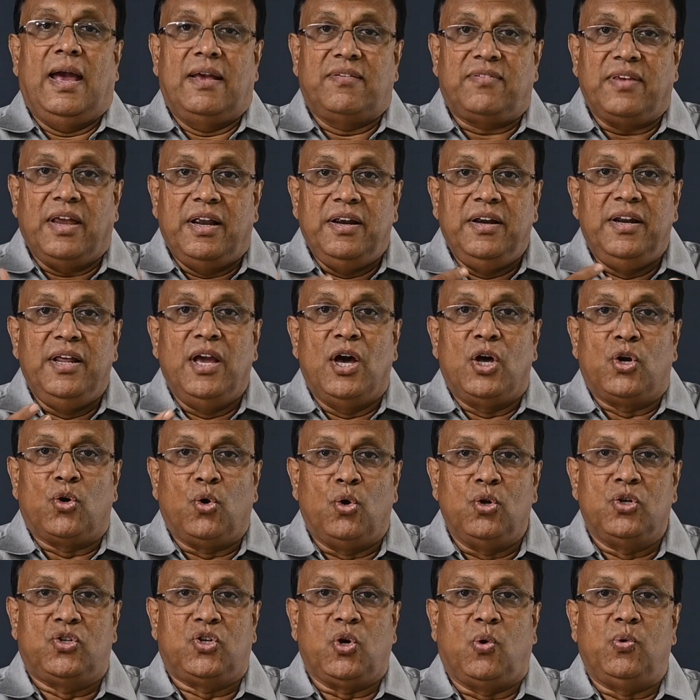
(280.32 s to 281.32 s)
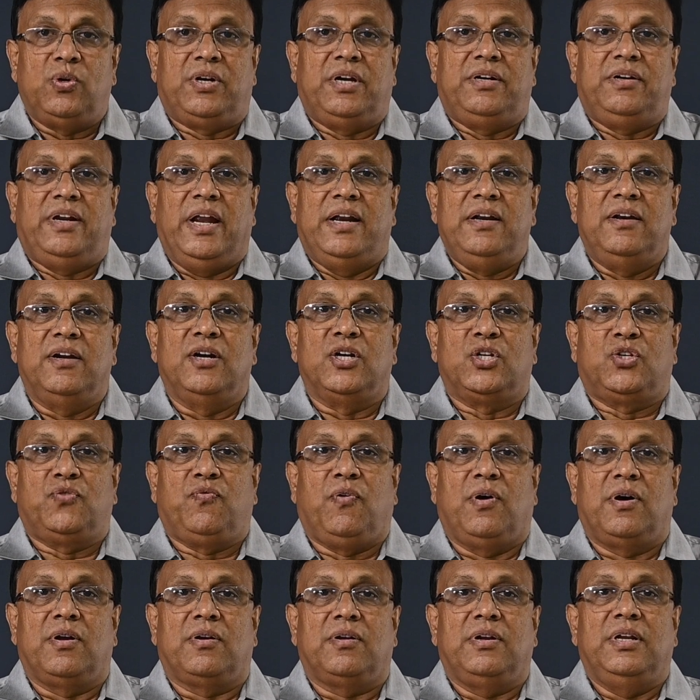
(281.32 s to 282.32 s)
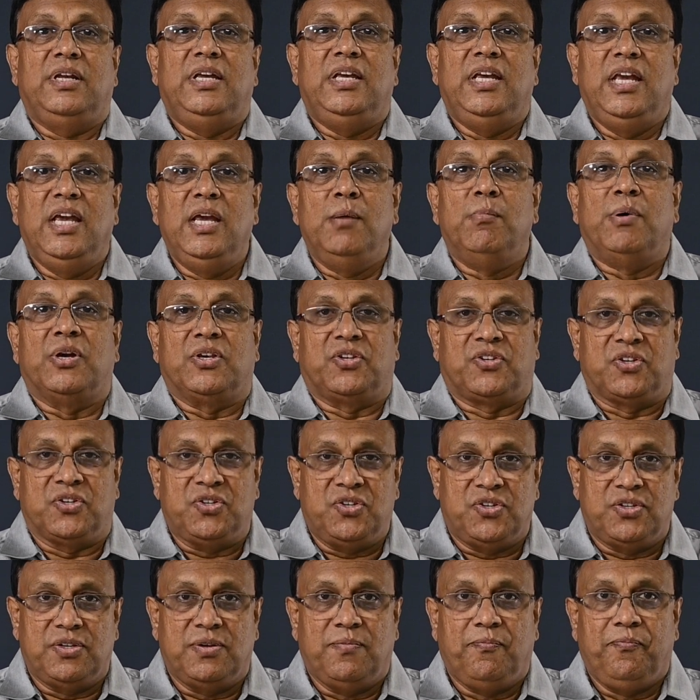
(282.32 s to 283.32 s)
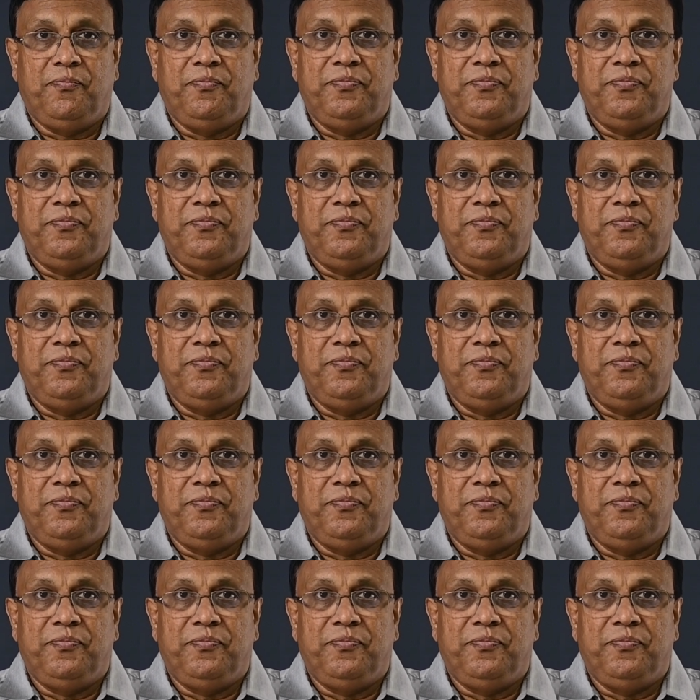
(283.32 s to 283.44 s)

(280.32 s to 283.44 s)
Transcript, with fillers: as India rolls out tenders for e-buses,